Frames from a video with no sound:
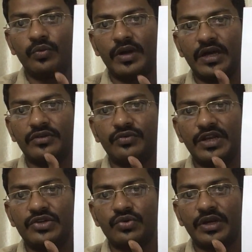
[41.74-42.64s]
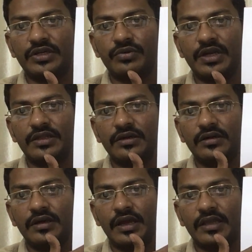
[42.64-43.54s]
where three join together
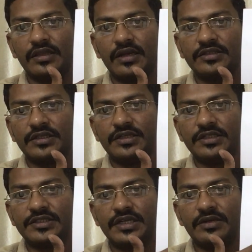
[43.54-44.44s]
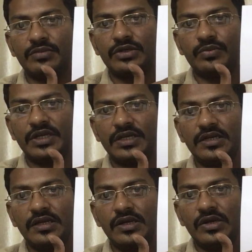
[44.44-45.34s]
and there is a disc in
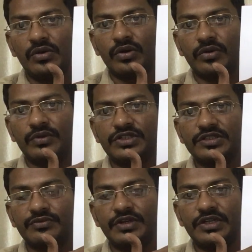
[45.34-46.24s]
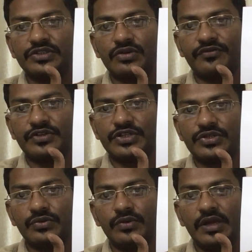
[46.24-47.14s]
between, okay, which is a very soft
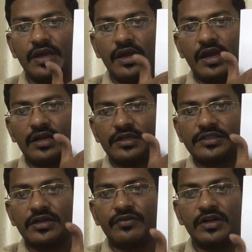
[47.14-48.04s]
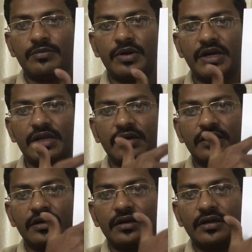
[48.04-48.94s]
tissue, and it's covered by
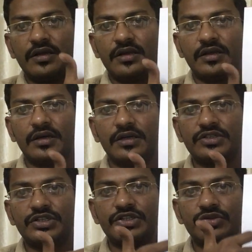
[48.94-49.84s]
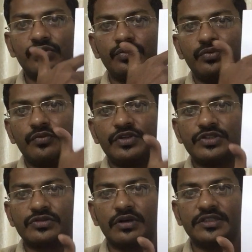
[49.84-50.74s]
a tissue which
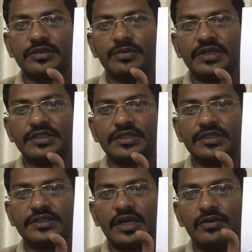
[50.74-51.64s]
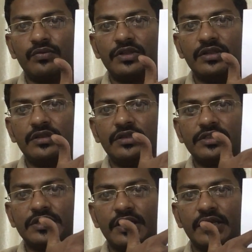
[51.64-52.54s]
is called as the meniscus, and within
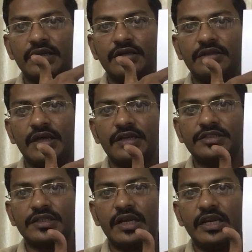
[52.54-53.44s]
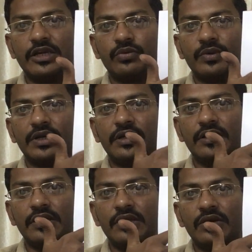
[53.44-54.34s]
this layer there is a liquid,
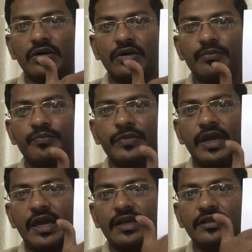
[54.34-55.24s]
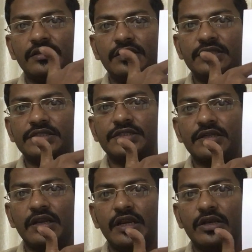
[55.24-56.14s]
and
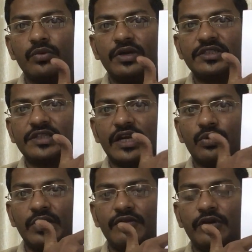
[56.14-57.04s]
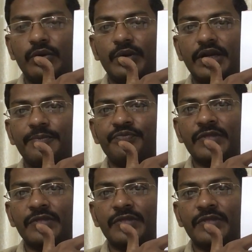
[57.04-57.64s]
this liquid is synovial fluid.